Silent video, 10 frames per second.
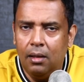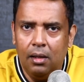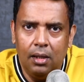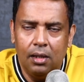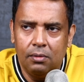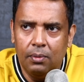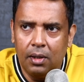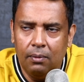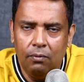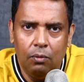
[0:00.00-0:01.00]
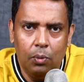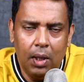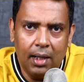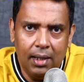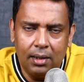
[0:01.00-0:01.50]
India has become
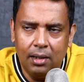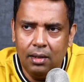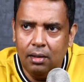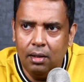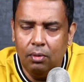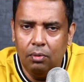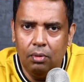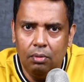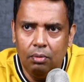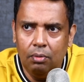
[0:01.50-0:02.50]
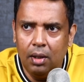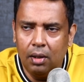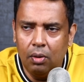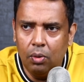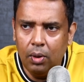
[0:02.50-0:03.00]
well connected and we
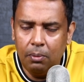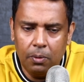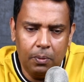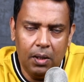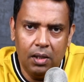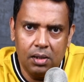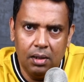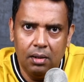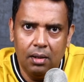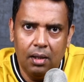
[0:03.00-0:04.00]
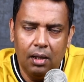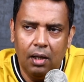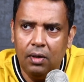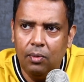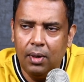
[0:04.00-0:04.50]
are a growing population, and
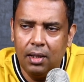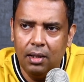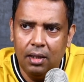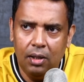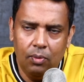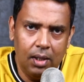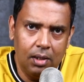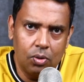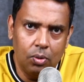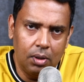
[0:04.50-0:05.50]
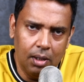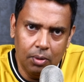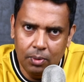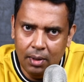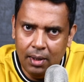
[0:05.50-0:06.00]
everywhere and anywhere is good
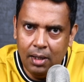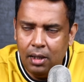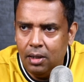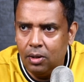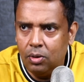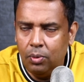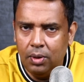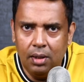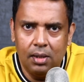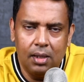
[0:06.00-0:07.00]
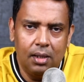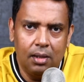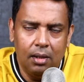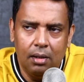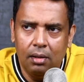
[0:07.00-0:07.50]
now. That too with internet
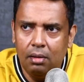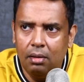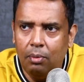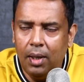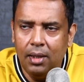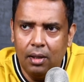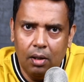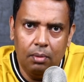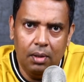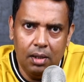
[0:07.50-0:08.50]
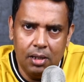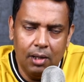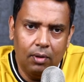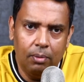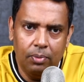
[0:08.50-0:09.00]
and the way the economy is
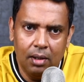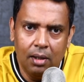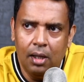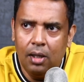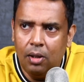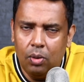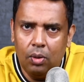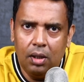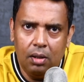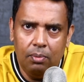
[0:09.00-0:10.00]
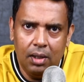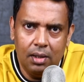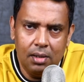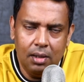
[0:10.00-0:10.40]
developing, you don't need to be in a